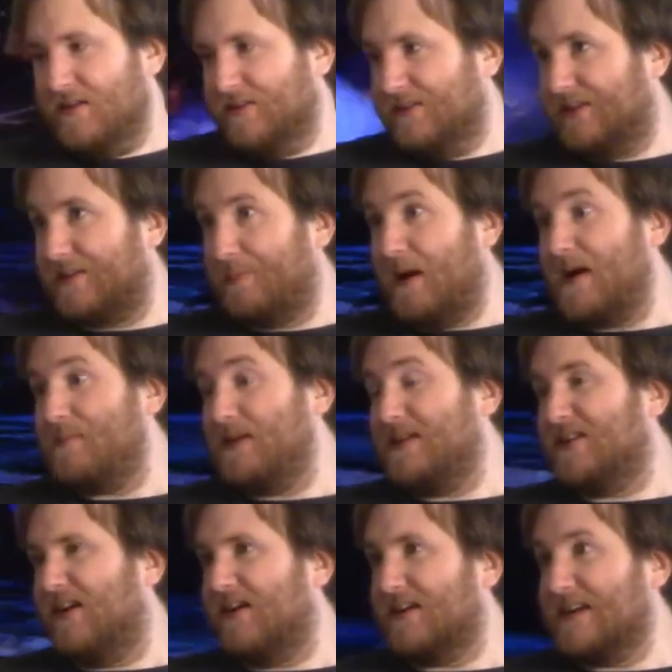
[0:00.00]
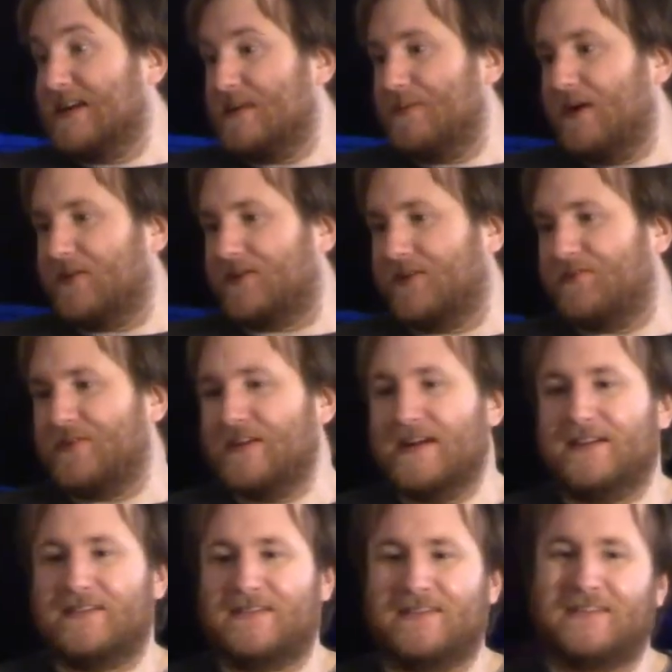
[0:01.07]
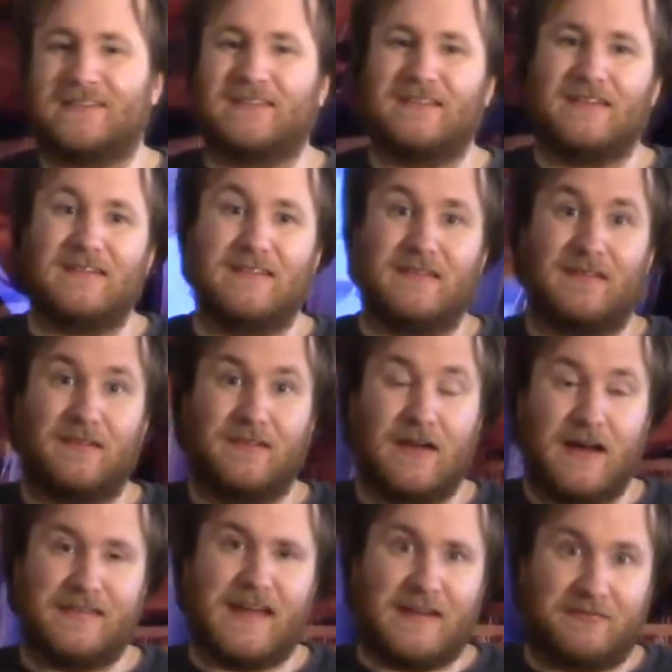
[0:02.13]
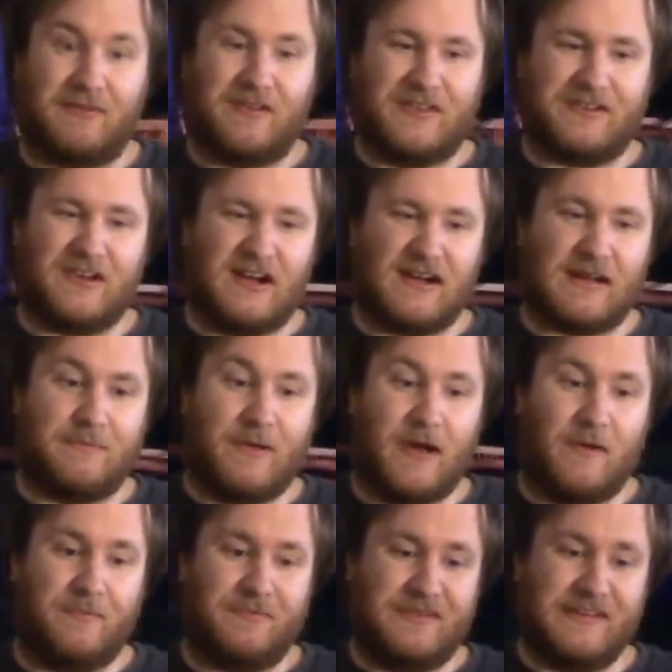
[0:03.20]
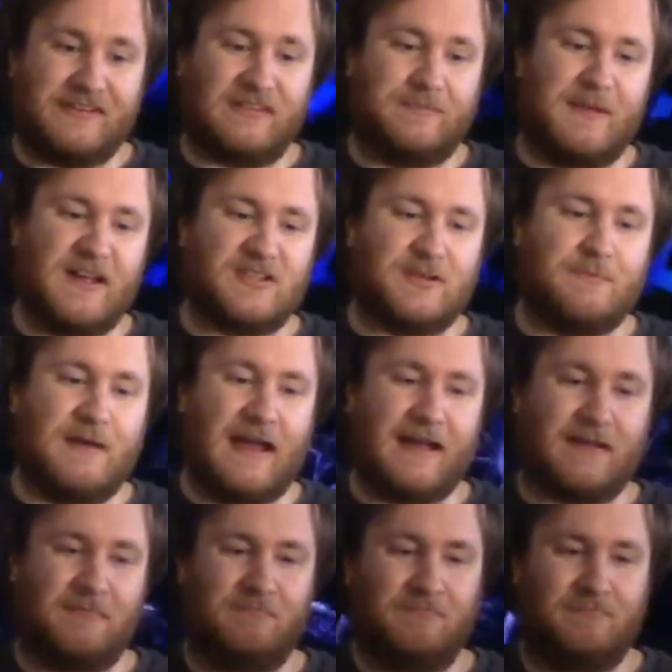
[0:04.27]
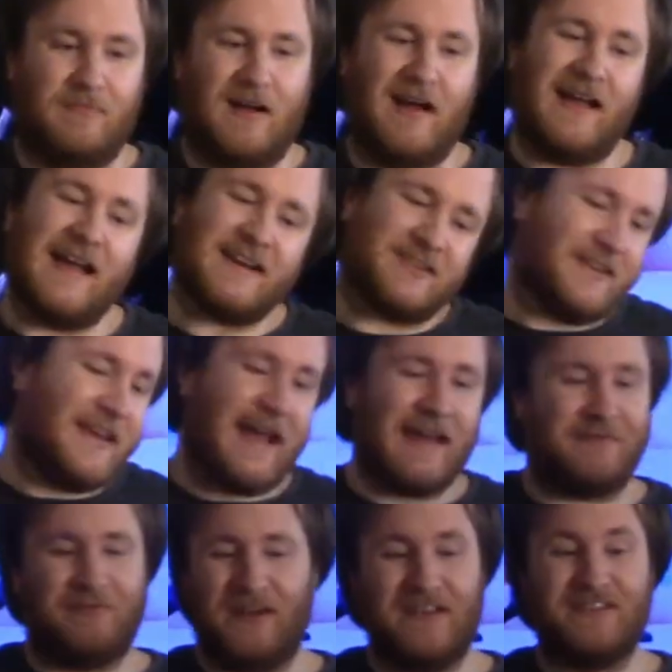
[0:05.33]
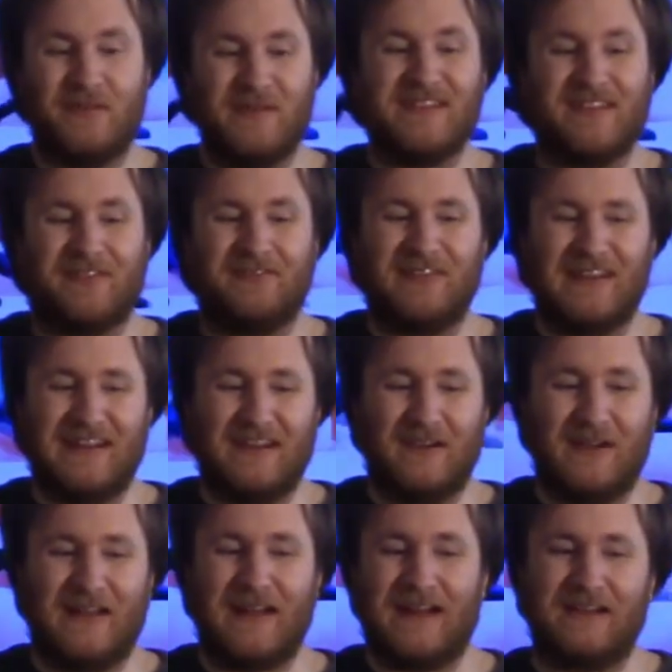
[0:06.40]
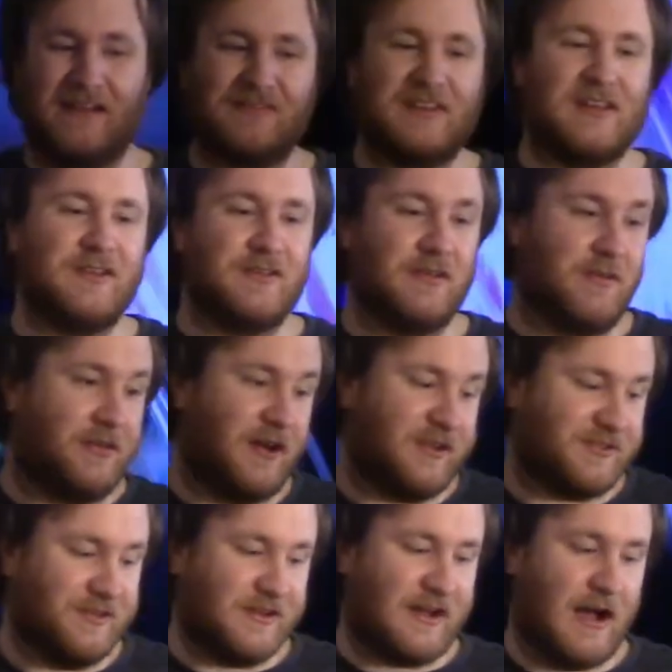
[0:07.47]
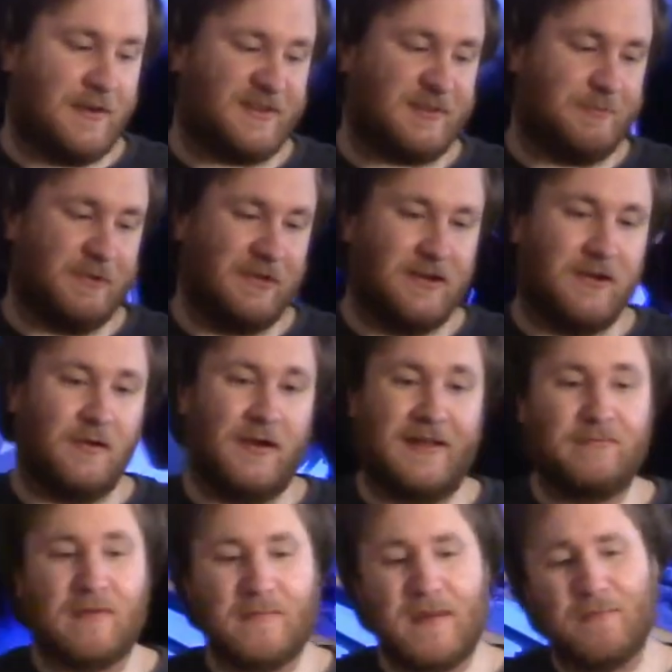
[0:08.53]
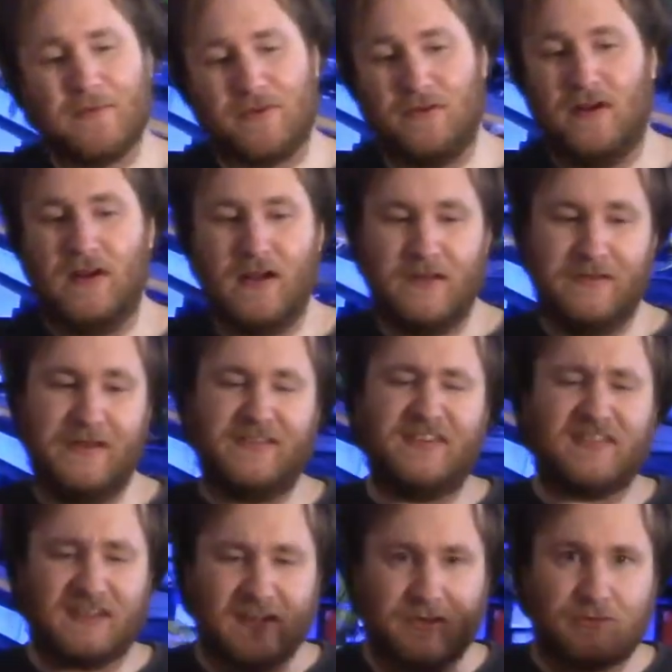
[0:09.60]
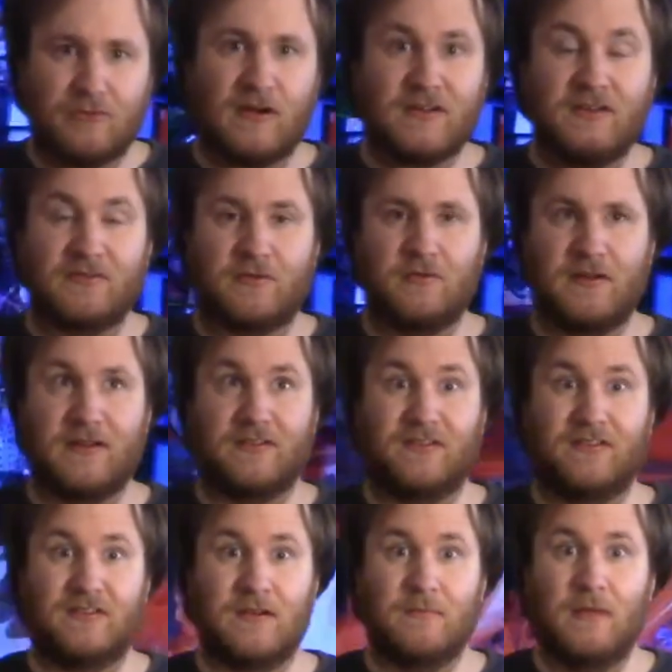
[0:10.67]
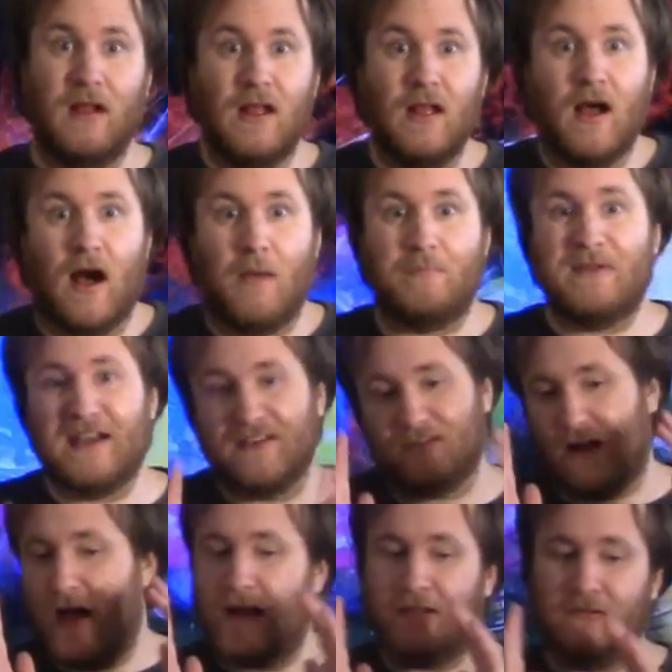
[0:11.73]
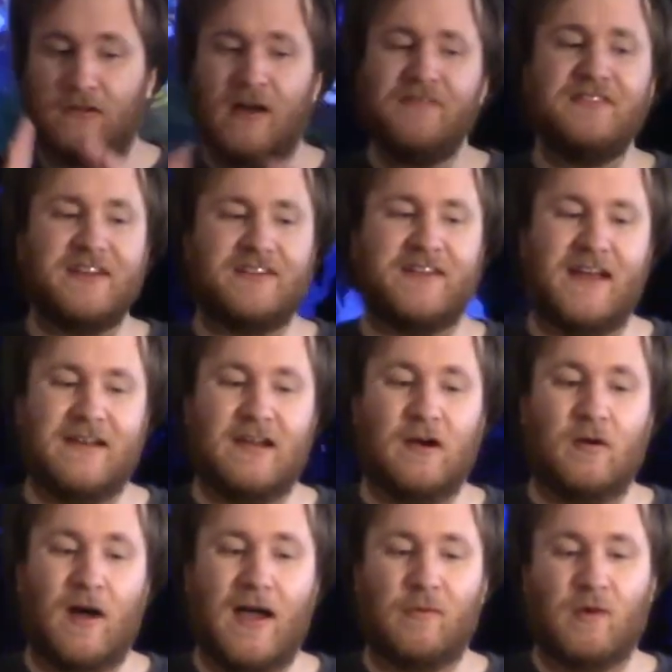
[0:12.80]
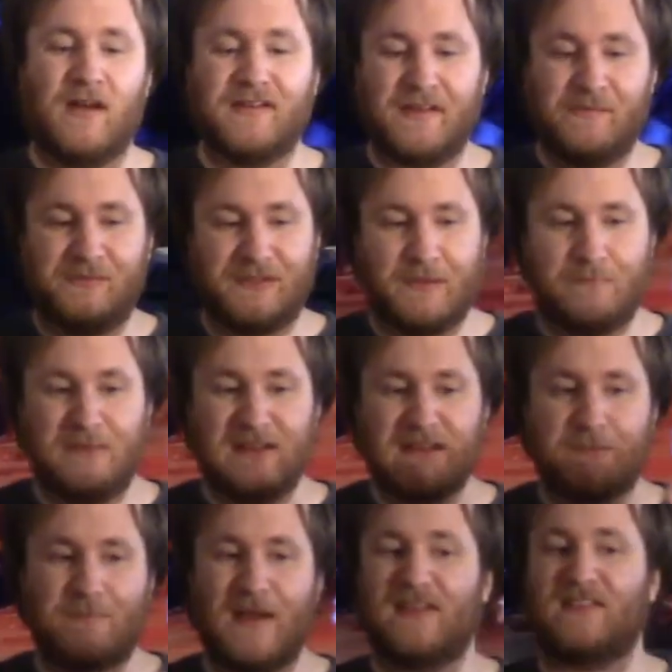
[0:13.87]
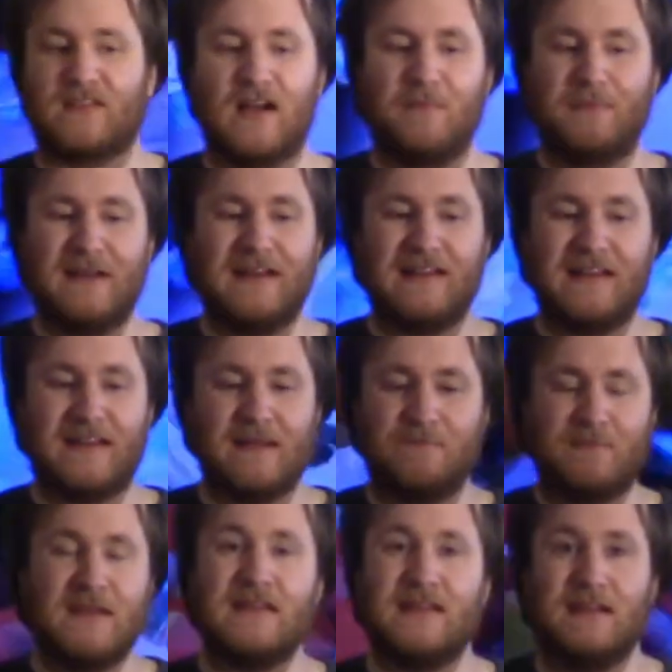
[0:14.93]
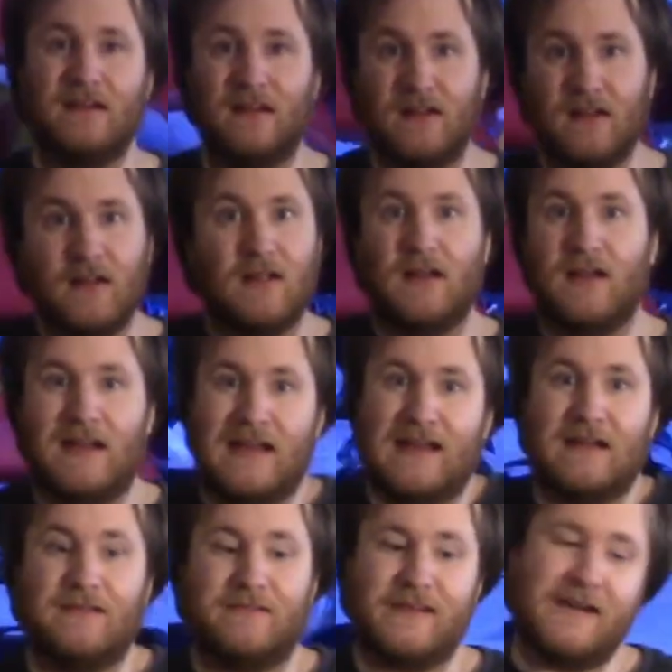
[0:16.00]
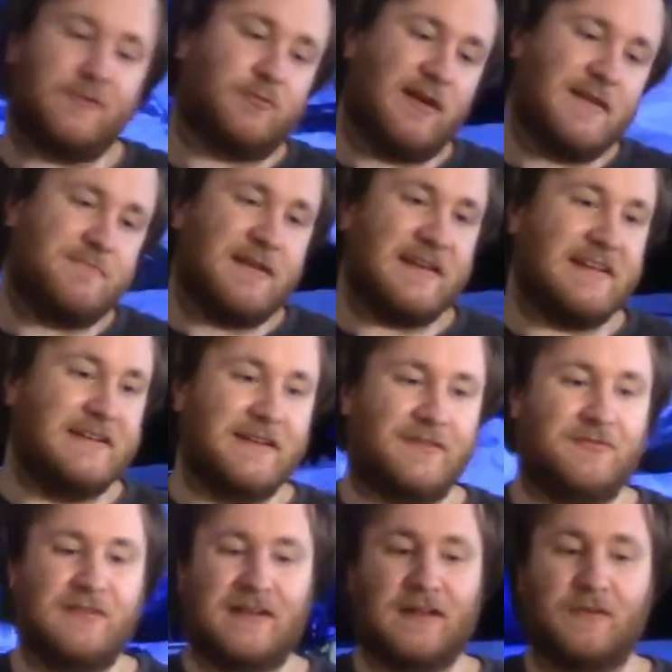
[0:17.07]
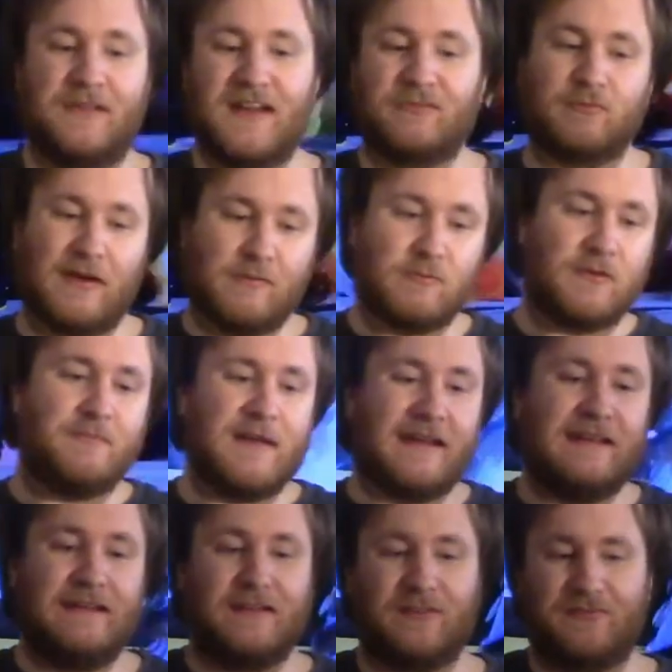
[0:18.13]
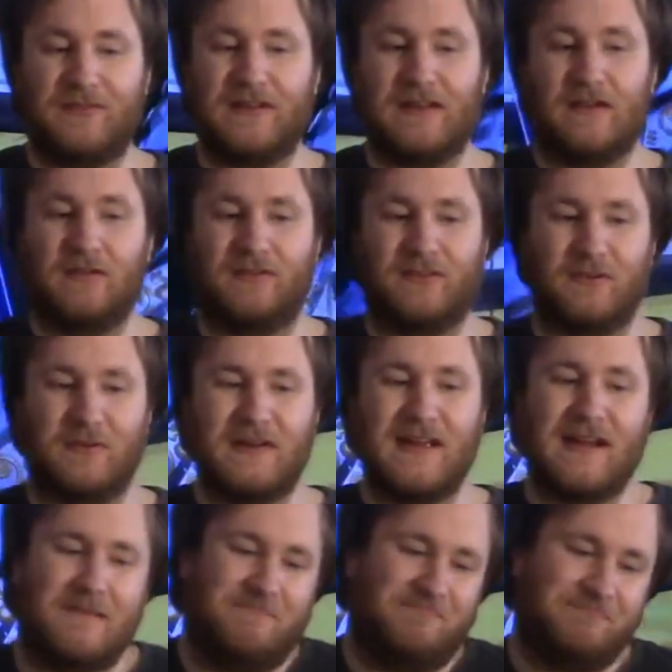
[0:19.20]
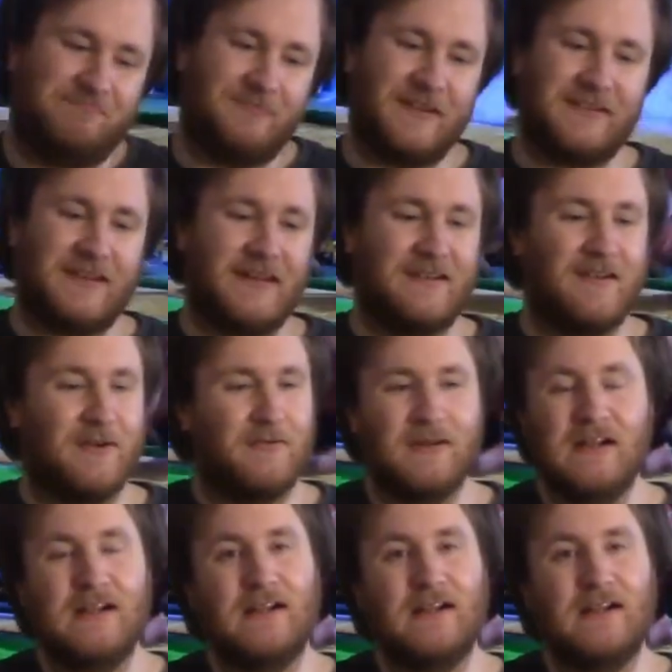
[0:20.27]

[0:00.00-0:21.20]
Despite me talking about something that's not that fun to talk about, the expansion pack, I actually had fun doing this video, and I'd love to hear your thoughts in the comments below. And remember, this is constructive criticism, because I love Nintendo. I want them to be the best company they can be. And that's why I'm making this video. That's why we're making this video. So yeah, Nintendo,